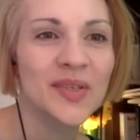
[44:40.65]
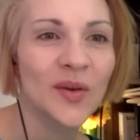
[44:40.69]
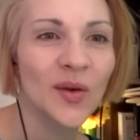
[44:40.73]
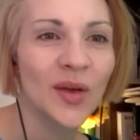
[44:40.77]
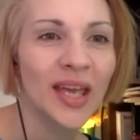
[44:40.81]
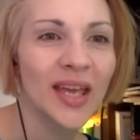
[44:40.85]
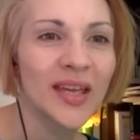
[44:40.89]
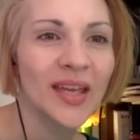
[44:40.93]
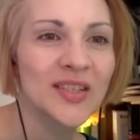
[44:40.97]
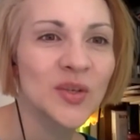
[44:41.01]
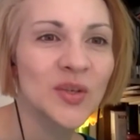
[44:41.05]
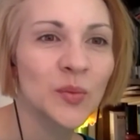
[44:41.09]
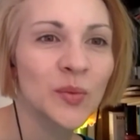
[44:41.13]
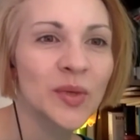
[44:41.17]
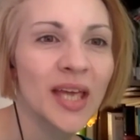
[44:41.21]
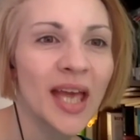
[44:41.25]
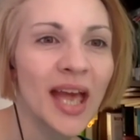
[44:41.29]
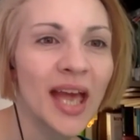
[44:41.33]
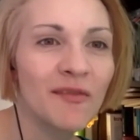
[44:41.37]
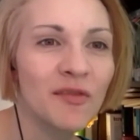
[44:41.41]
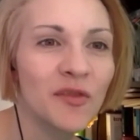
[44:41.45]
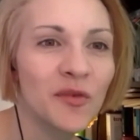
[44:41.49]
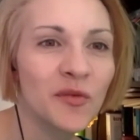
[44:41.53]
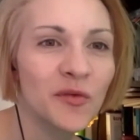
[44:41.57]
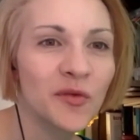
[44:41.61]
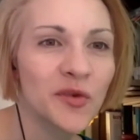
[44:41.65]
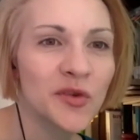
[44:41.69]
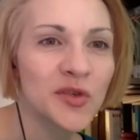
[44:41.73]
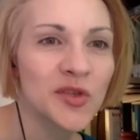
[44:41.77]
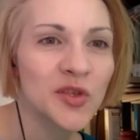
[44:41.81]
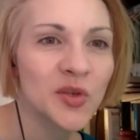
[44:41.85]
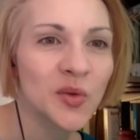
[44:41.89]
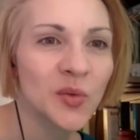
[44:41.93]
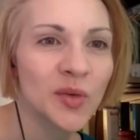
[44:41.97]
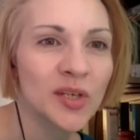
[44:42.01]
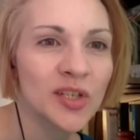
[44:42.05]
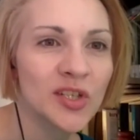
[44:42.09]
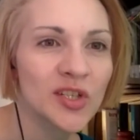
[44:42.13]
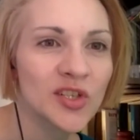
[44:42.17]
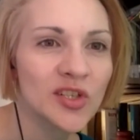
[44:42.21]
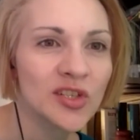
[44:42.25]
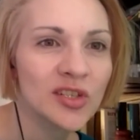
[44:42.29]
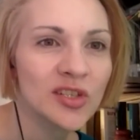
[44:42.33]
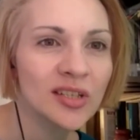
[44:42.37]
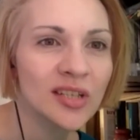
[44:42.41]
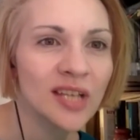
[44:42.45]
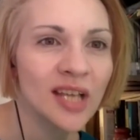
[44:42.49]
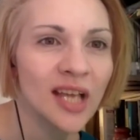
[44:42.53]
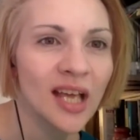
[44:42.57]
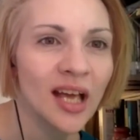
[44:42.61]
Okay, so we had the first
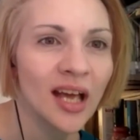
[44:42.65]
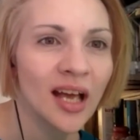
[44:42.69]
question.